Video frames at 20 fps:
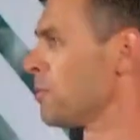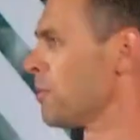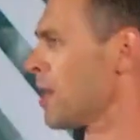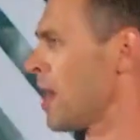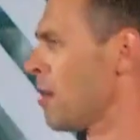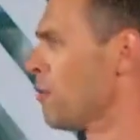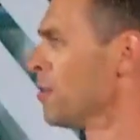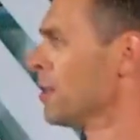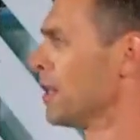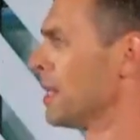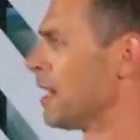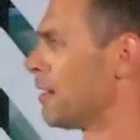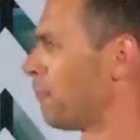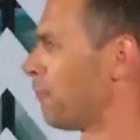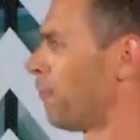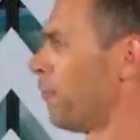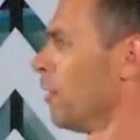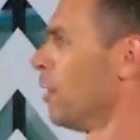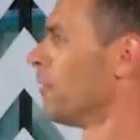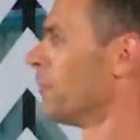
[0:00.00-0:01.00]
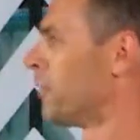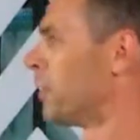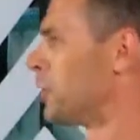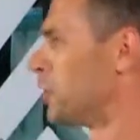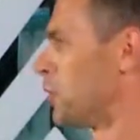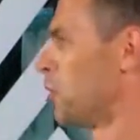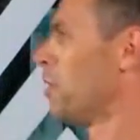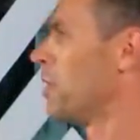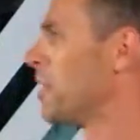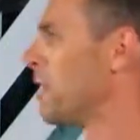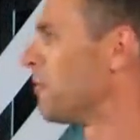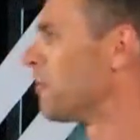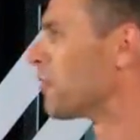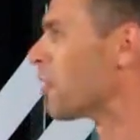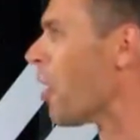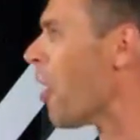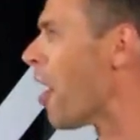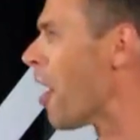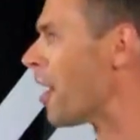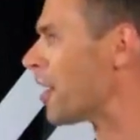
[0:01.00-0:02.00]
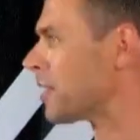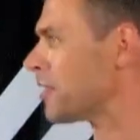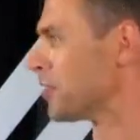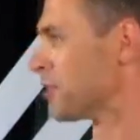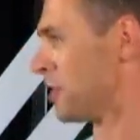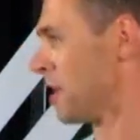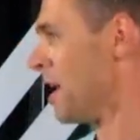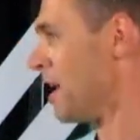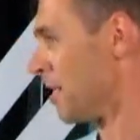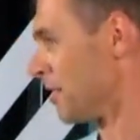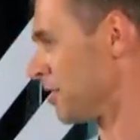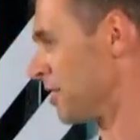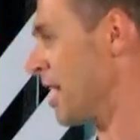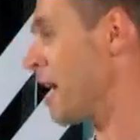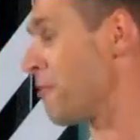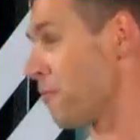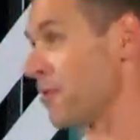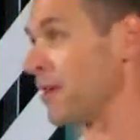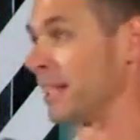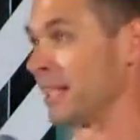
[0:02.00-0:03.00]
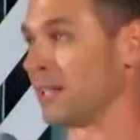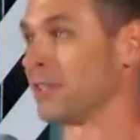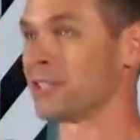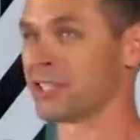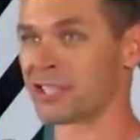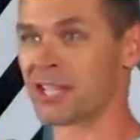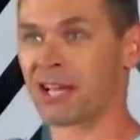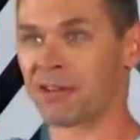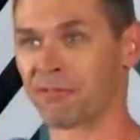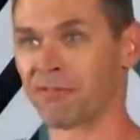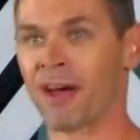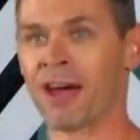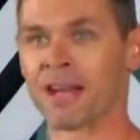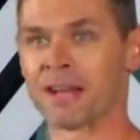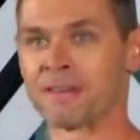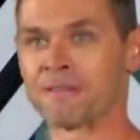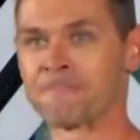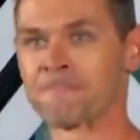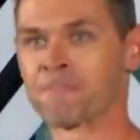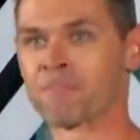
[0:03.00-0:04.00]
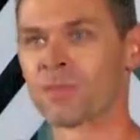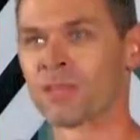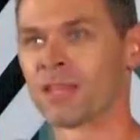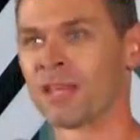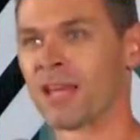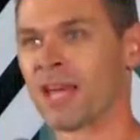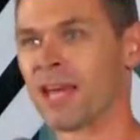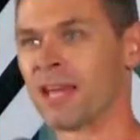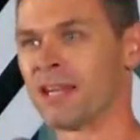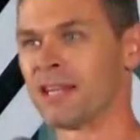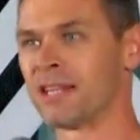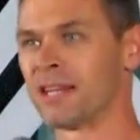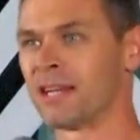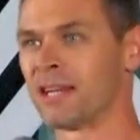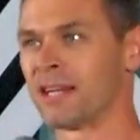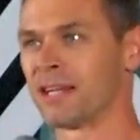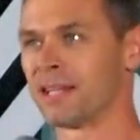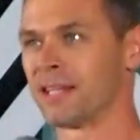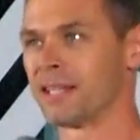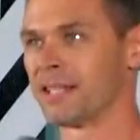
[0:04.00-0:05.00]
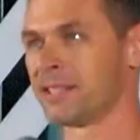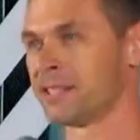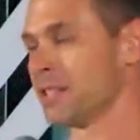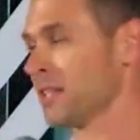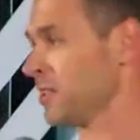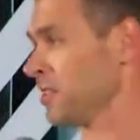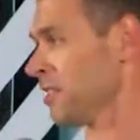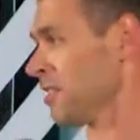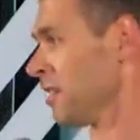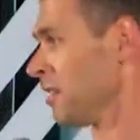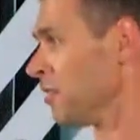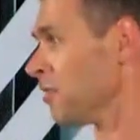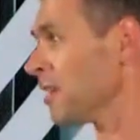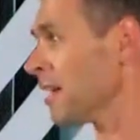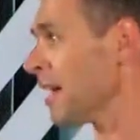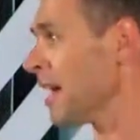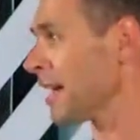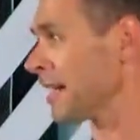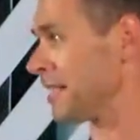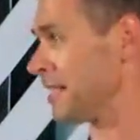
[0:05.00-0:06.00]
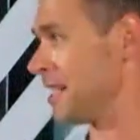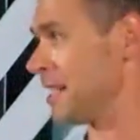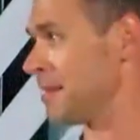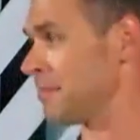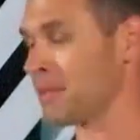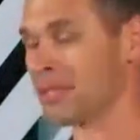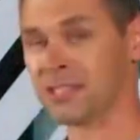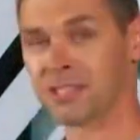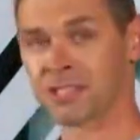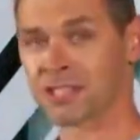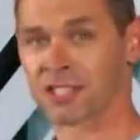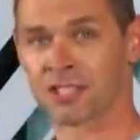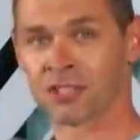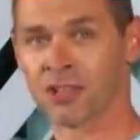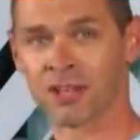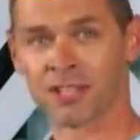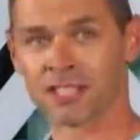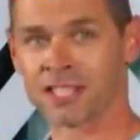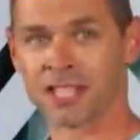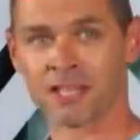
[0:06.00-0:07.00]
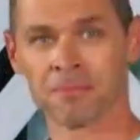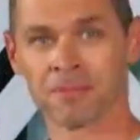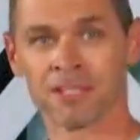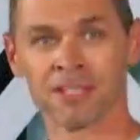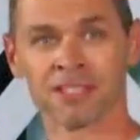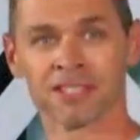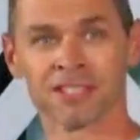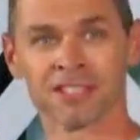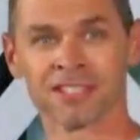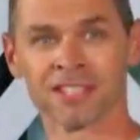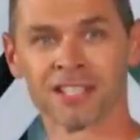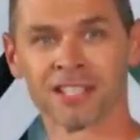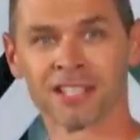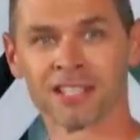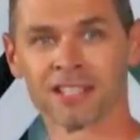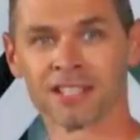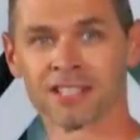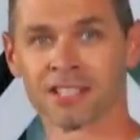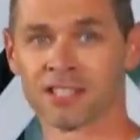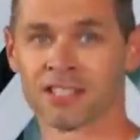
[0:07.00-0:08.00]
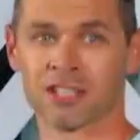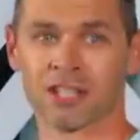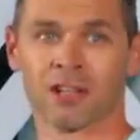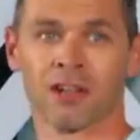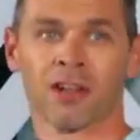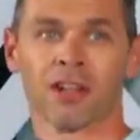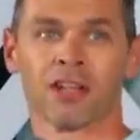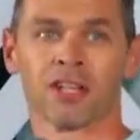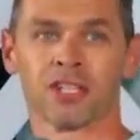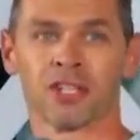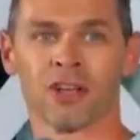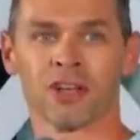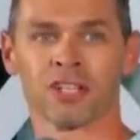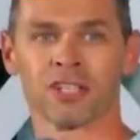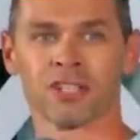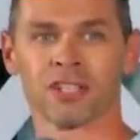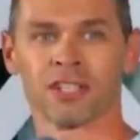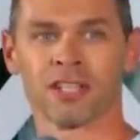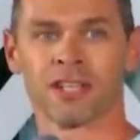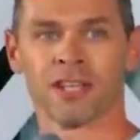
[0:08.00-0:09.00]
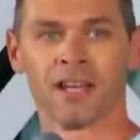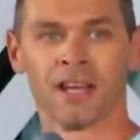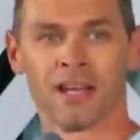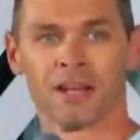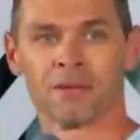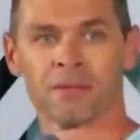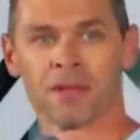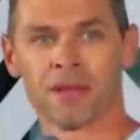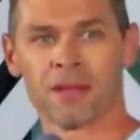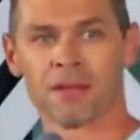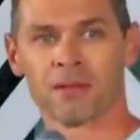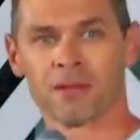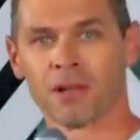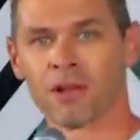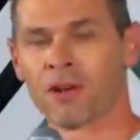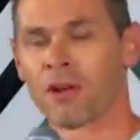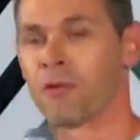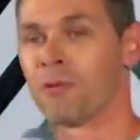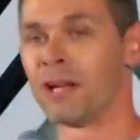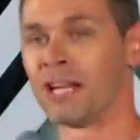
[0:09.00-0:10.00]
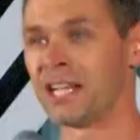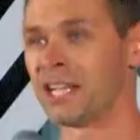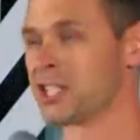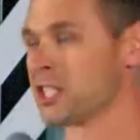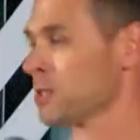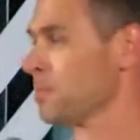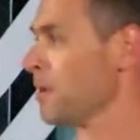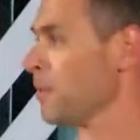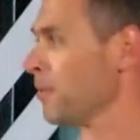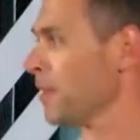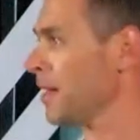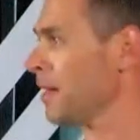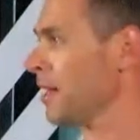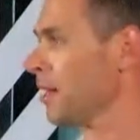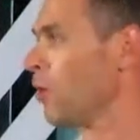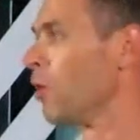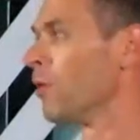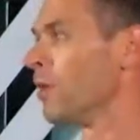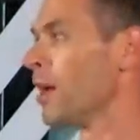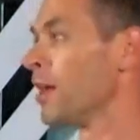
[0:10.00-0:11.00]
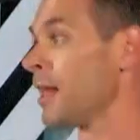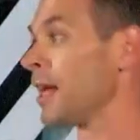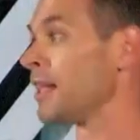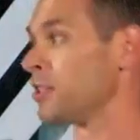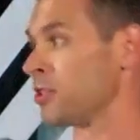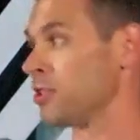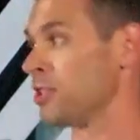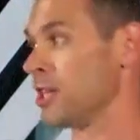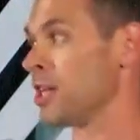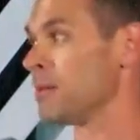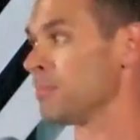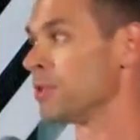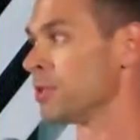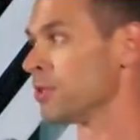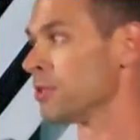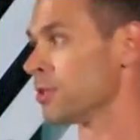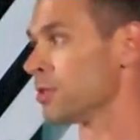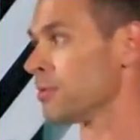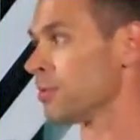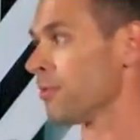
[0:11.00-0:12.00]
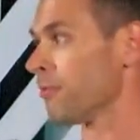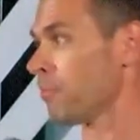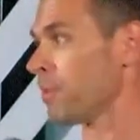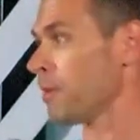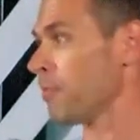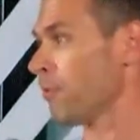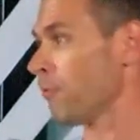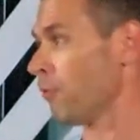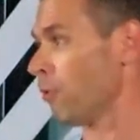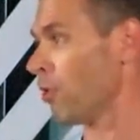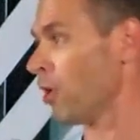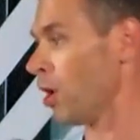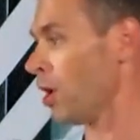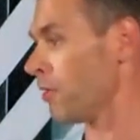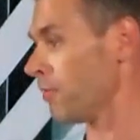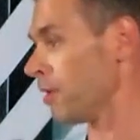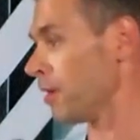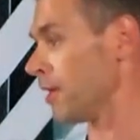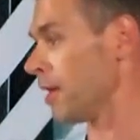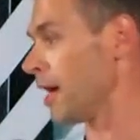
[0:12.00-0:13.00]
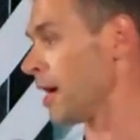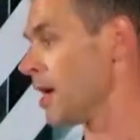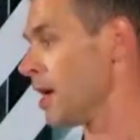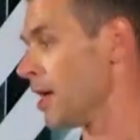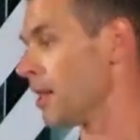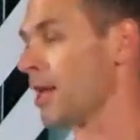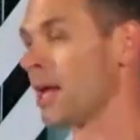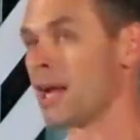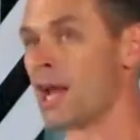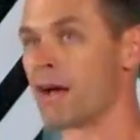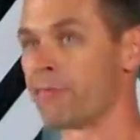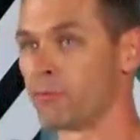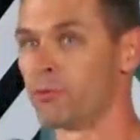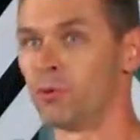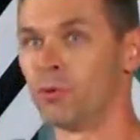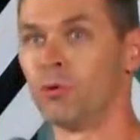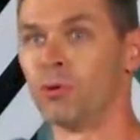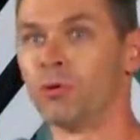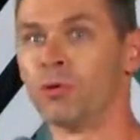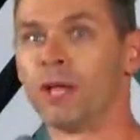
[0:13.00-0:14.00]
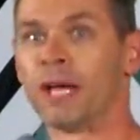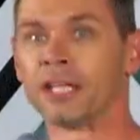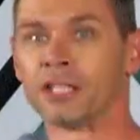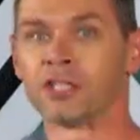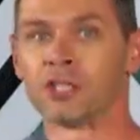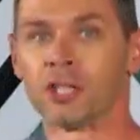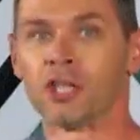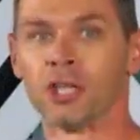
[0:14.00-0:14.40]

Spirit. I want to get full of the joy of God because because that really looks like fun and uh, it, it didn't look like demons. It's not demons. So there's a lot of the church, a lot of religious people, they think, oh no, that's demons. People fall over and they, they laugh, oh, that's